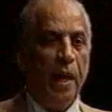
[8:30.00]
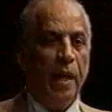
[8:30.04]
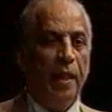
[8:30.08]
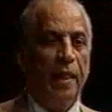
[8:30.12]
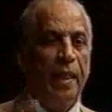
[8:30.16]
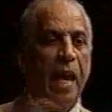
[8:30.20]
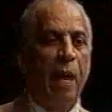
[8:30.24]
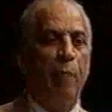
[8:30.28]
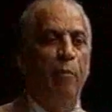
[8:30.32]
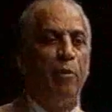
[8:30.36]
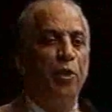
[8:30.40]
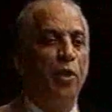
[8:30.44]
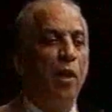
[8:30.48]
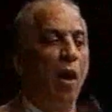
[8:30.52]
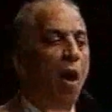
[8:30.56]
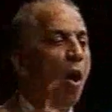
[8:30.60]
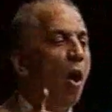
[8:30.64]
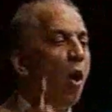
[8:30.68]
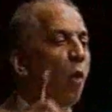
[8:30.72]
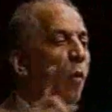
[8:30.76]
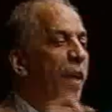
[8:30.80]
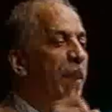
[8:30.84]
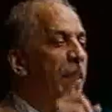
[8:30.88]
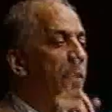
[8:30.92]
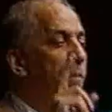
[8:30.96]
That was to
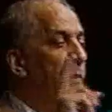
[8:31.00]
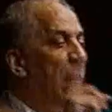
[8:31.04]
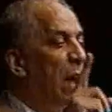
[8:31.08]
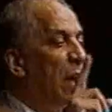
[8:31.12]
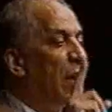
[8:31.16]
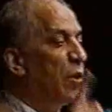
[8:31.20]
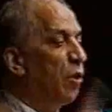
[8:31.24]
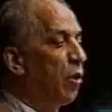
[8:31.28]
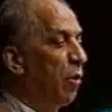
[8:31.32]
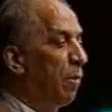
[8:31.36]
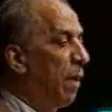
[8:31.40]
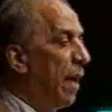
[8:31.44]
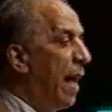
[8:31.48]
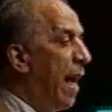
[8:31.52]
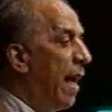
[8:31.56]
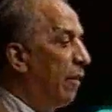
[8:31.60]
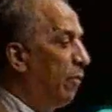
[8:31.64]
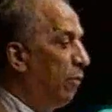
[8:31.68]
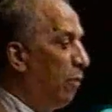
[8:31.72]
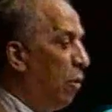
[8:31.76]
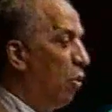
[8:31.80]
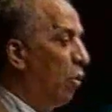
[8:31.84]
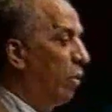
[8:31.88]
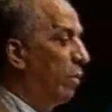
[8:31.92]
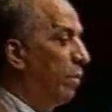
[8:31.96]
always monitor black
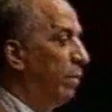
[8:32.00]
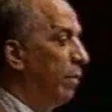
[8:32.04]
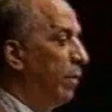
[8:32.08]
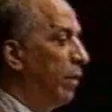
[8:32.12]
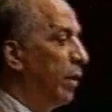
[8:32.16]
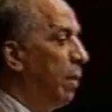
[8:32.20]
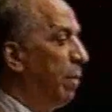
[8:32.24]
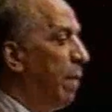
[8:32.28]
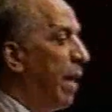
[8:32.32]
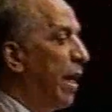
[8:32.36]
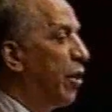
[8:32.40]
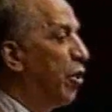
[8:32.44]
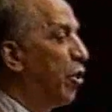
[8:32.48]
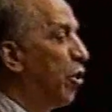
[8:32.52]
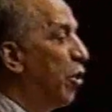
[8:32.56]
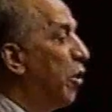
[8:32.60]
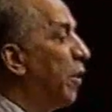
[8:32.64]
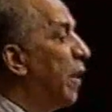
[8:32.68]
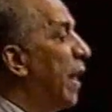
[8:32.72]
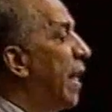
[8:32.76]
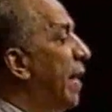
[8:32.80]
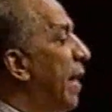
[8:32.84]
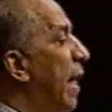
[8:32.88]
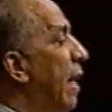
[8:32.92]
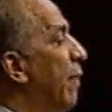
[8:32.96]
folk, to make sure
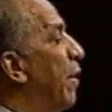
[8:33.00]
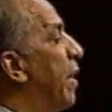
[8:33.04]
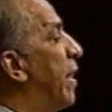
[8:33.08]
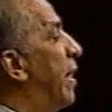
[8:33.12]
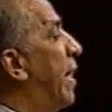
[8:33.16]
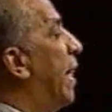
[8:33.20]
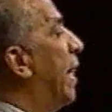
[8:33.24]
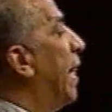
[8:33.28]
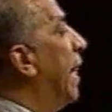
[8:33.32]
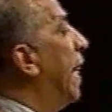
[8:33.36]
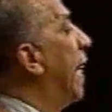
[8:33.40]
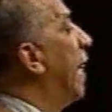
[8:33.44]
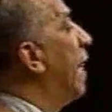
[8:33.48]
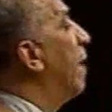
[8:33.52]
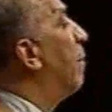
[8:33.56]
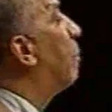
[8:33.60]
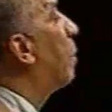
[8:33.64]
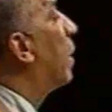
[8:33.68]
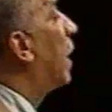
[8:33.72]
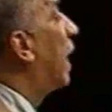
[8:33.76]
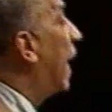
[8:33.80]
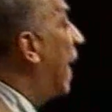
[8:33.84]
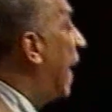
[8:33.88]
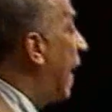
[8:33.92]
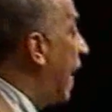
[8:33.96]
they never did any
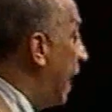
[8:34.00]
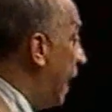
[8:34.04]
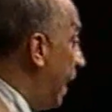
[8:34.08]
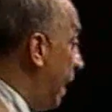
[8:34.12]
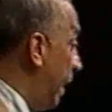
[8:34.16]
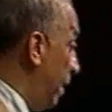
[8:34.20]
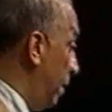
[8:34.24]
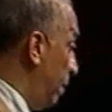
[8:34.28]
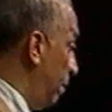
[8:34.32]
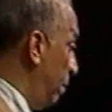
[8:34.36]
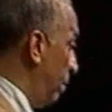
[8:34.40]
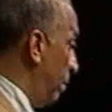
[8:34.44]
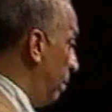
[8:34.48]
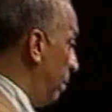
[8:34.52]
planning,